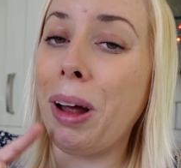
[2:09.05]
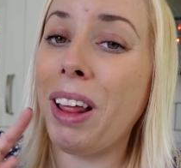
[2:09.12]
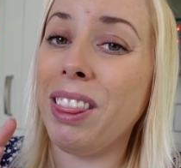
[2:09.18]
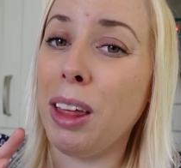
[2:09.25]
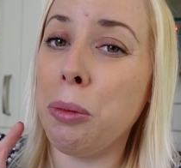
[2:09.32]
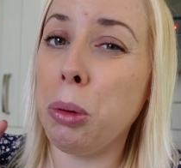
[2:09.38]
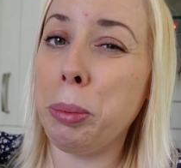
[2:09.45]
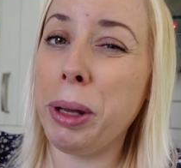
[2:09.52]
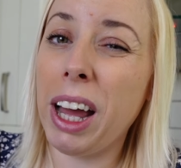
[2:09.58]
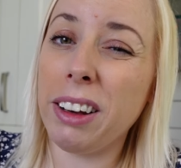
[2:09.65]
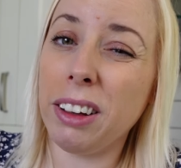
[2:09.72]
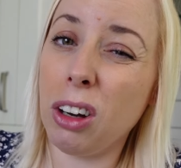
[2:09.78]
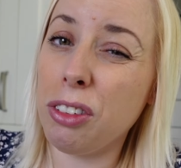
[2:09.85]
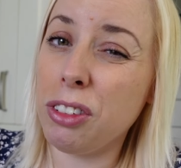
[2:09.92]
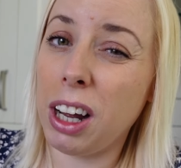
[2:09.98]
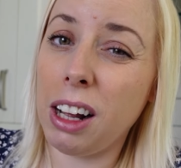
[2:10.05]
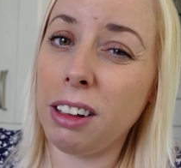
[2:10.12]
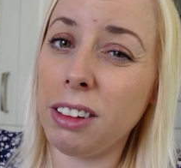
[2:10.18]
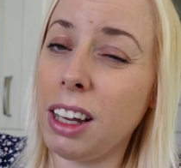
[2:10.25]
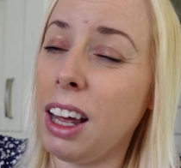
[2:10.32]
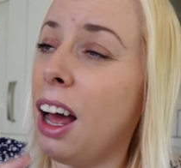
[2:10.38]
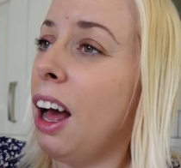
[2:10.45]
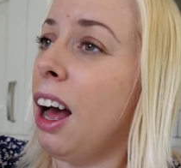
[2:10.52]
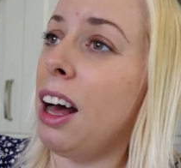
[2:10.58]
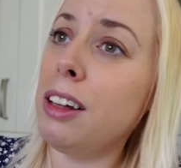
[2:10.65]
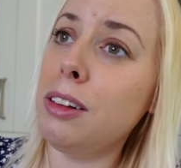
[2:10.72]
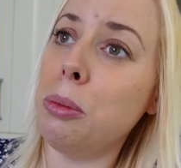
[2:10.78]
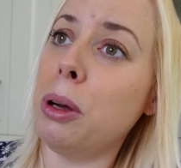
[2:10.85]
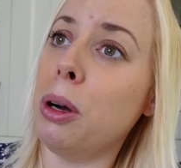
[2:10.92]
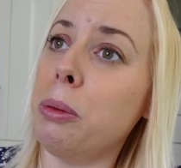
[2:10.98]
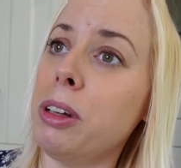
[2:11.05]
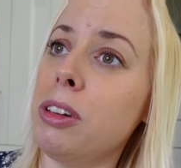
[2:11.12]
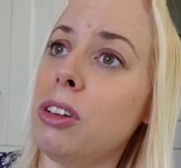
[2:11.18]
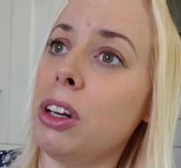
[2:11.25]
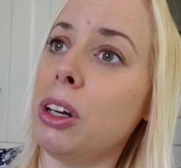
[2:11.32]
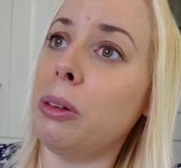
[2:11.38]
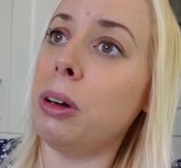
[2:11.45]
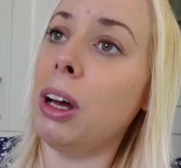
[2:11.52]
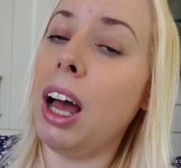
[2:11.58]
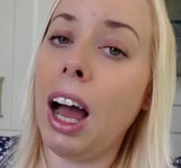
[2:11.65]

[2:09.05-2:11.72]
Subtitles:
and then we'll be heading off to Aldi, as we always do.